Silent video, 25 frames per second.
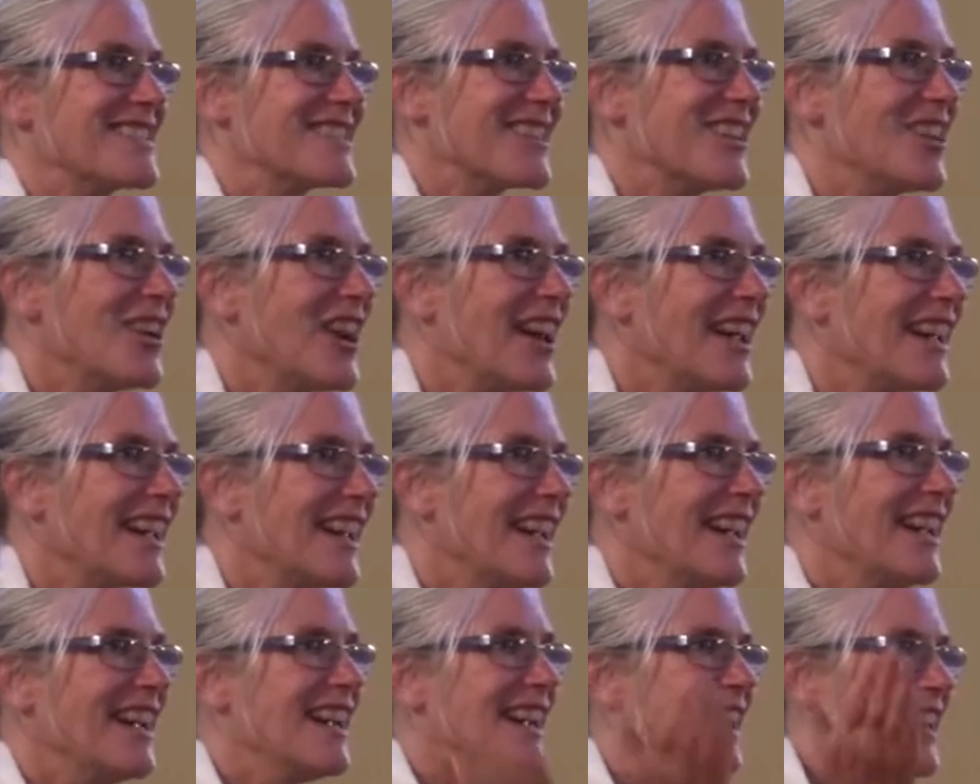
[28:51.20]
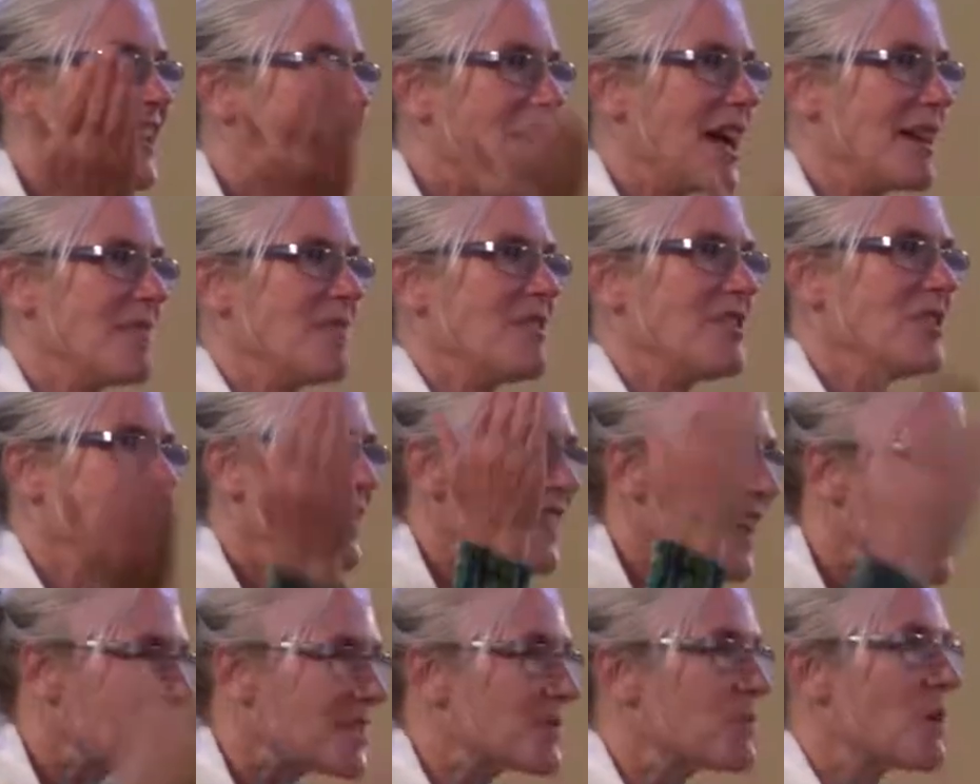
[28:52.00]
So like, I mean,
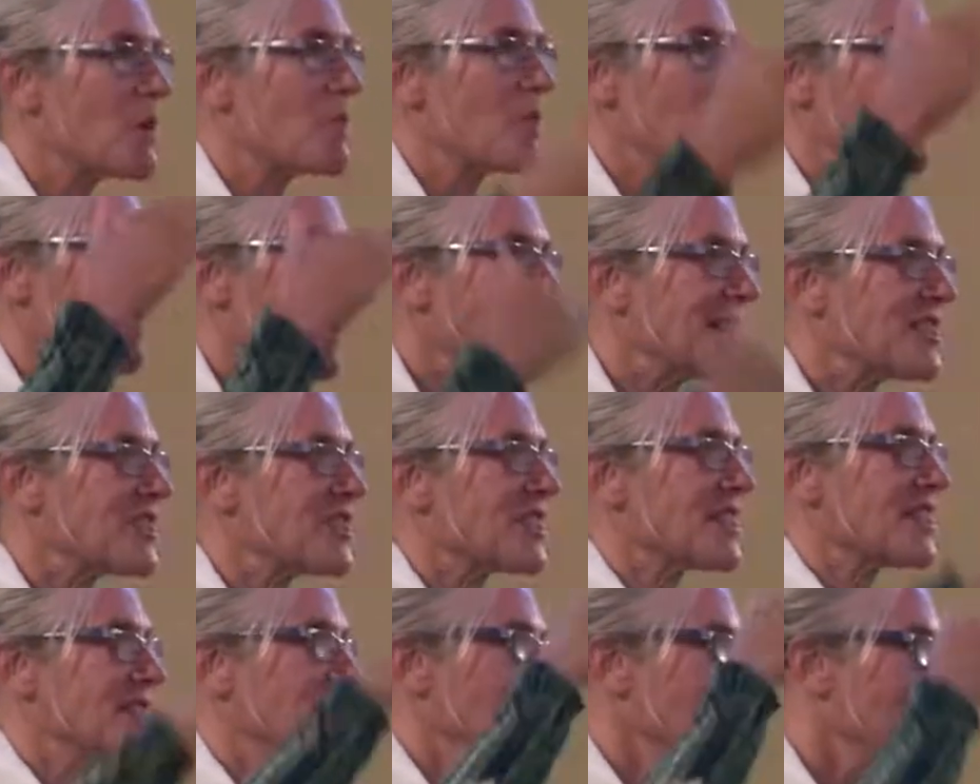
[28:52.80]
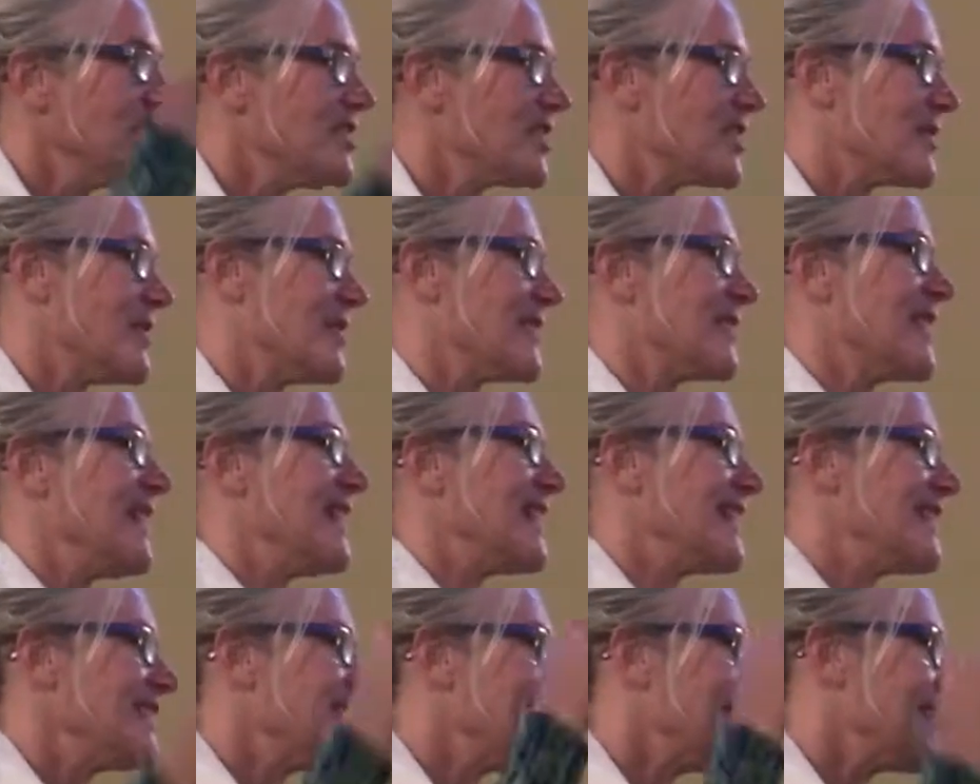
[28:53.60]
that's what prapancha can do to us.
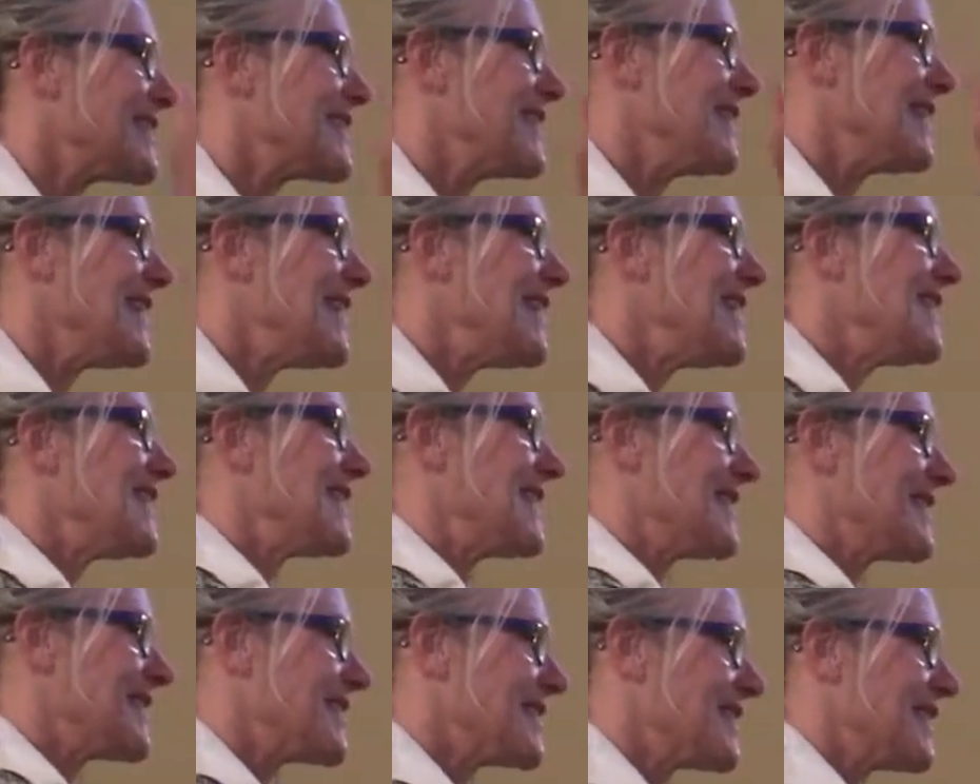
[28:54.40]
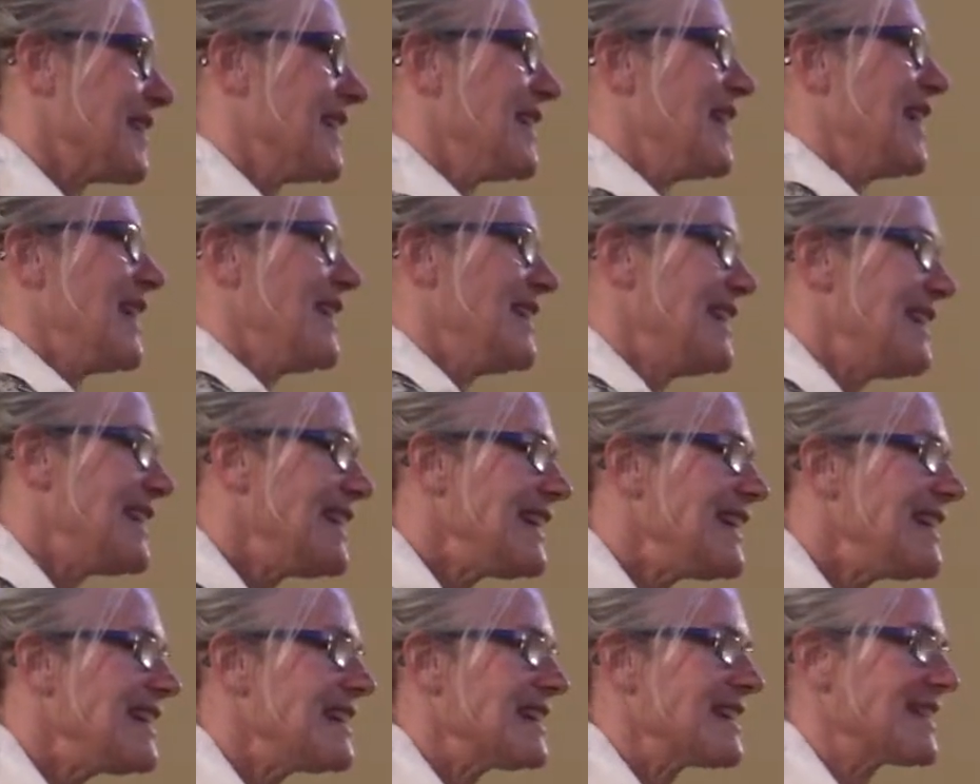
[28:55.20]
It can just
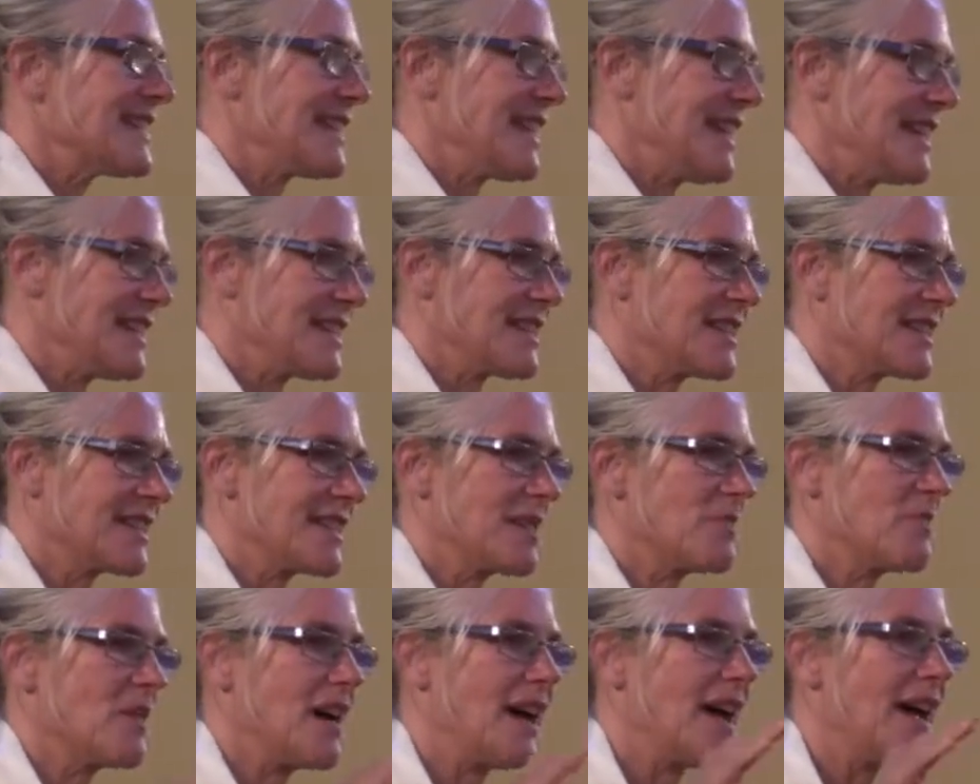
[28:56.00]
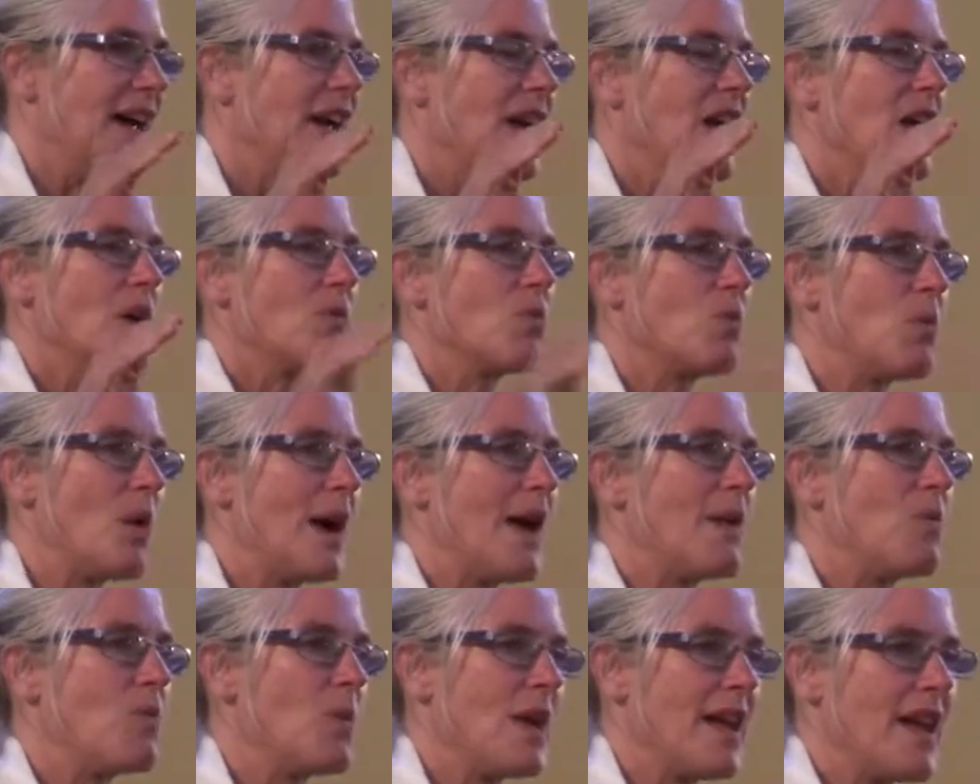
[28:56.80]
lead us into somewhere
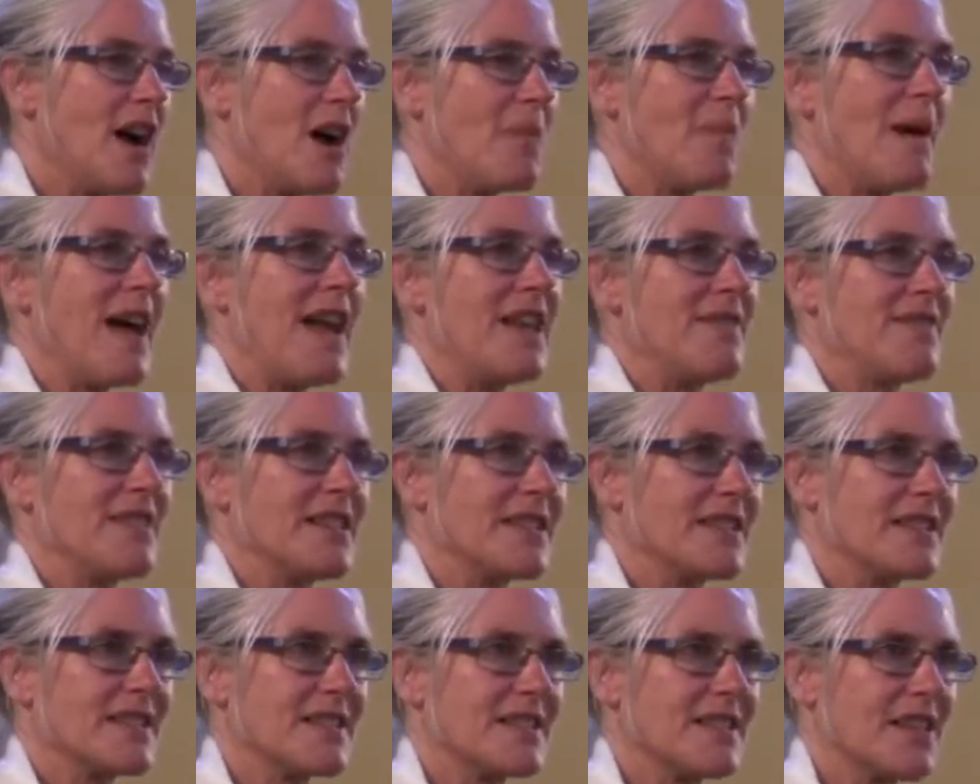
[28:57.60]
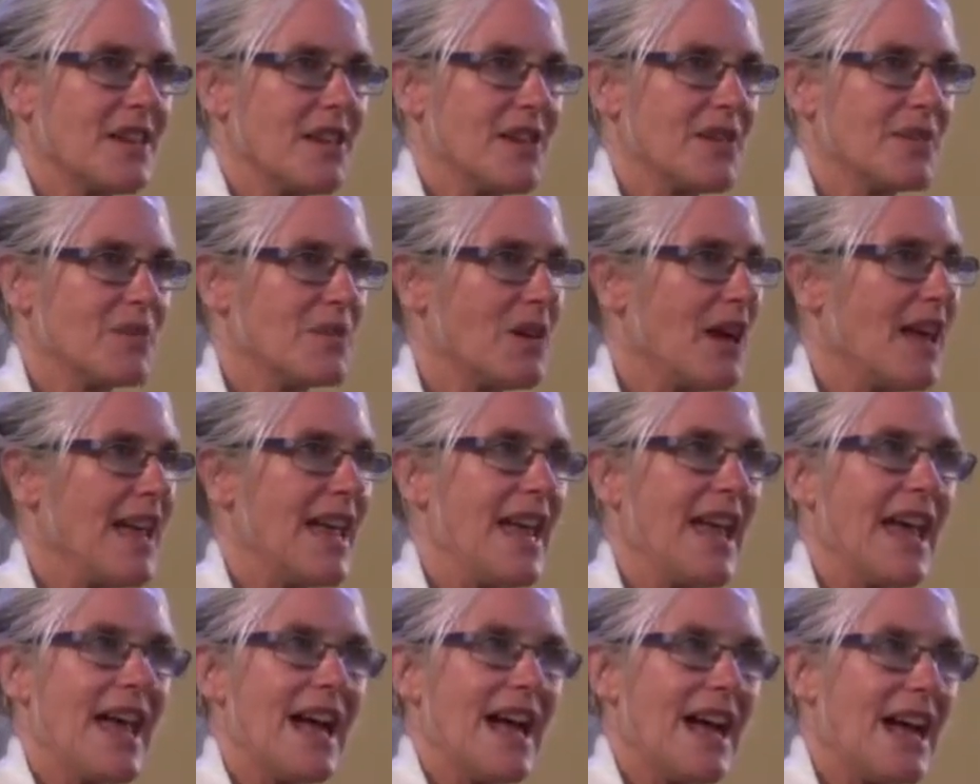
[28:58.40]
where we are behaving in a certain way
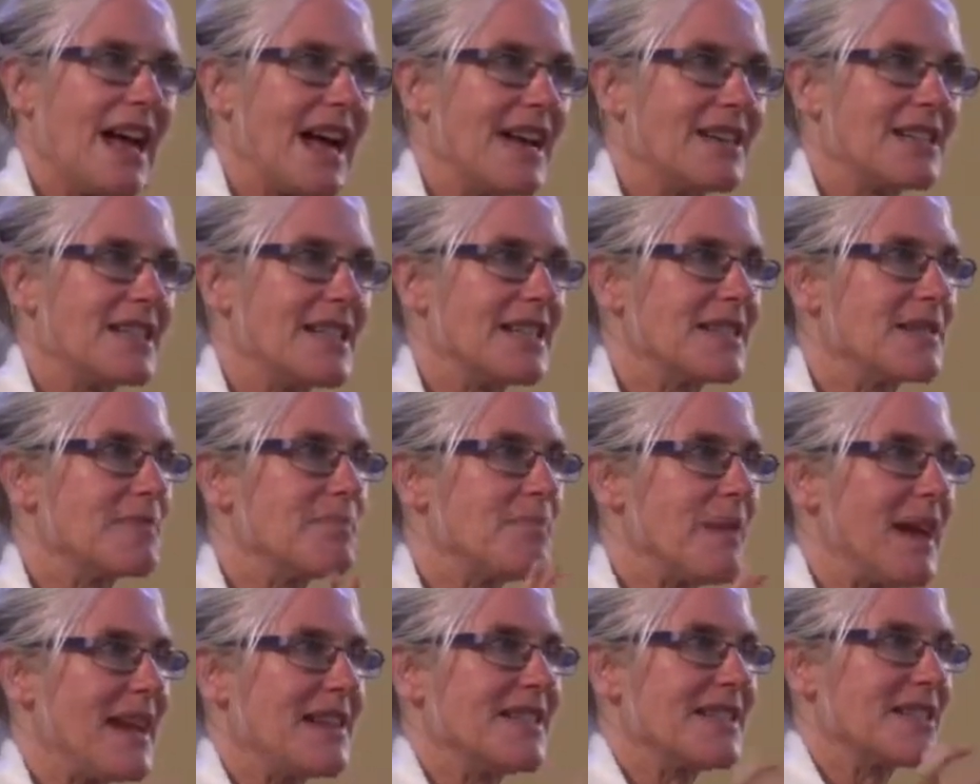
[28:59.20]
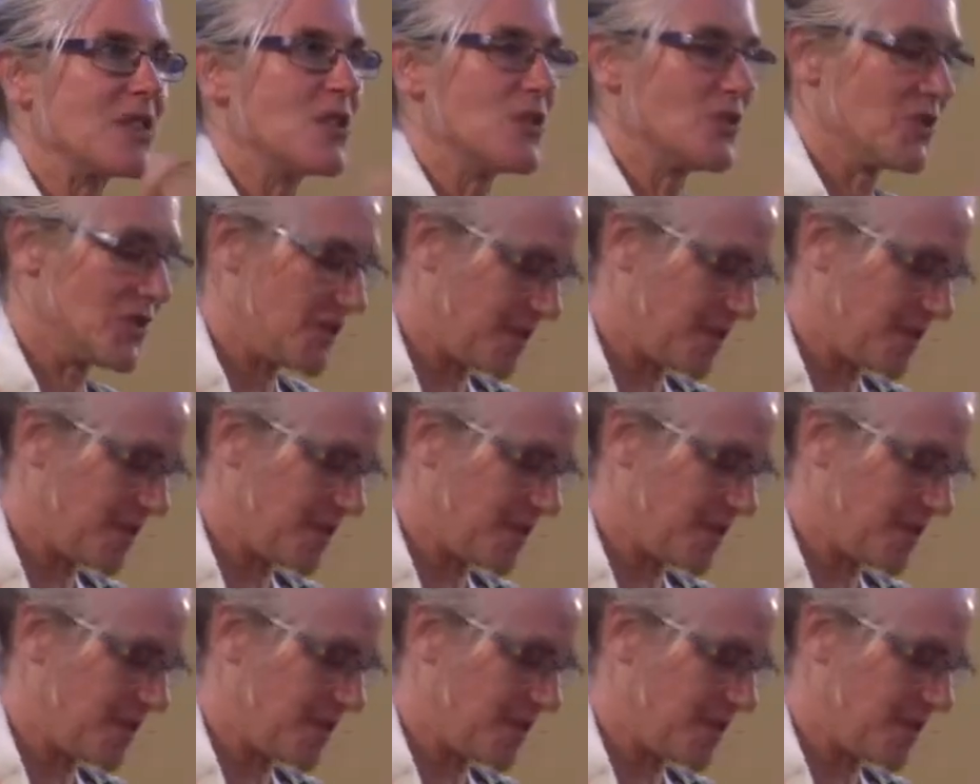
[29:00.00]
and it's based on